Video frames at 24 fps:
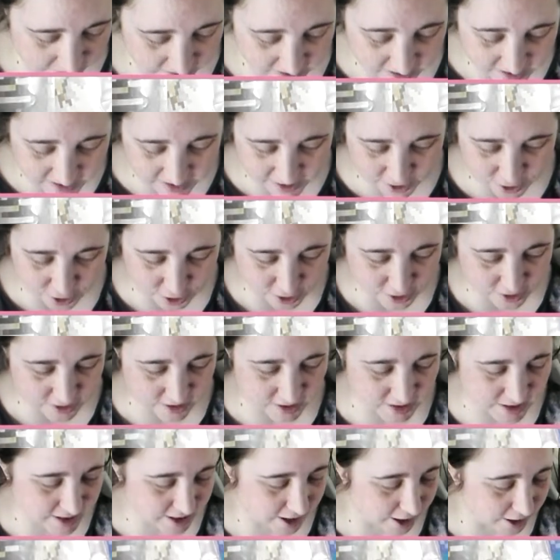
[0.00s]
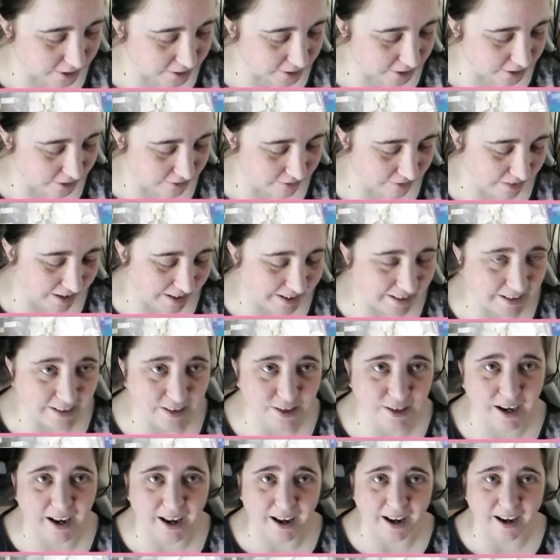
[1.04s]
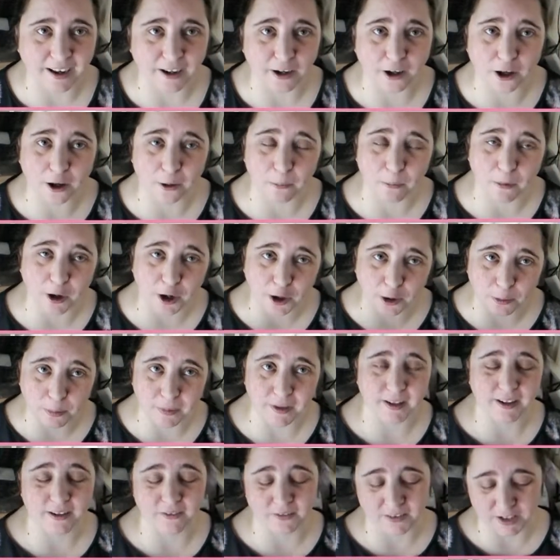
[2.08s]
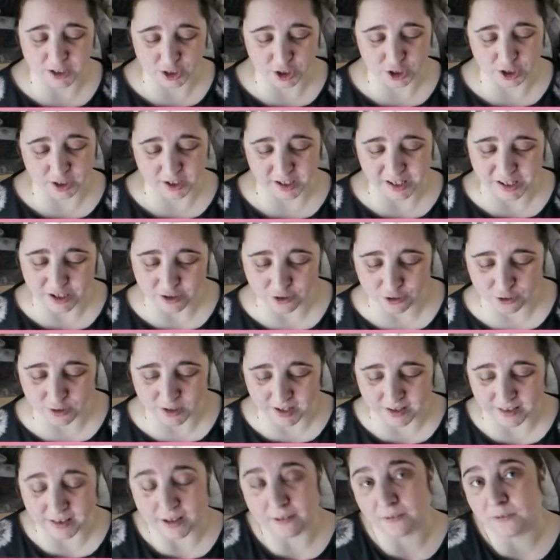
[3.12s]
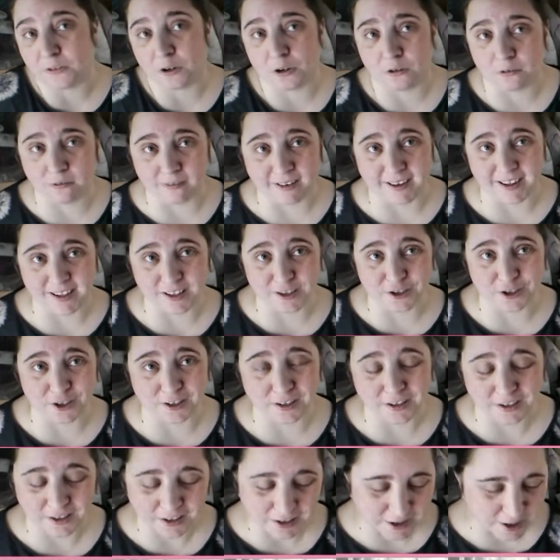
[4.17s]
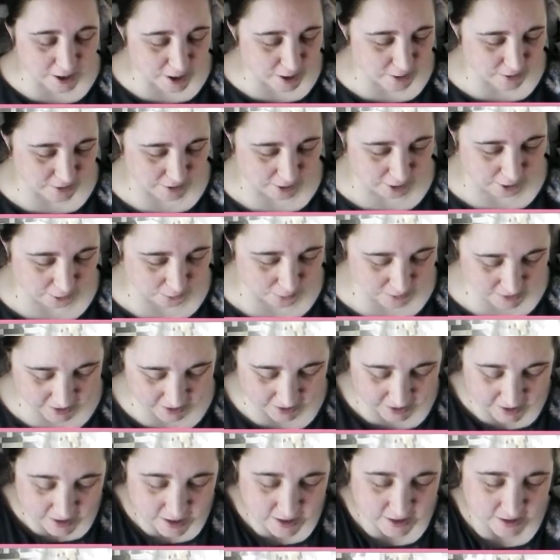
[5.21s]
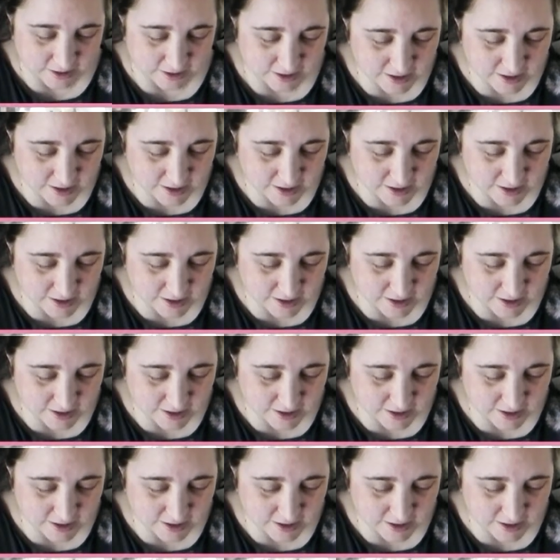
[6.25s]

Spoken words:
this is just the start of the range, and I'm hoping eventually to get their full range in. So we'll see. So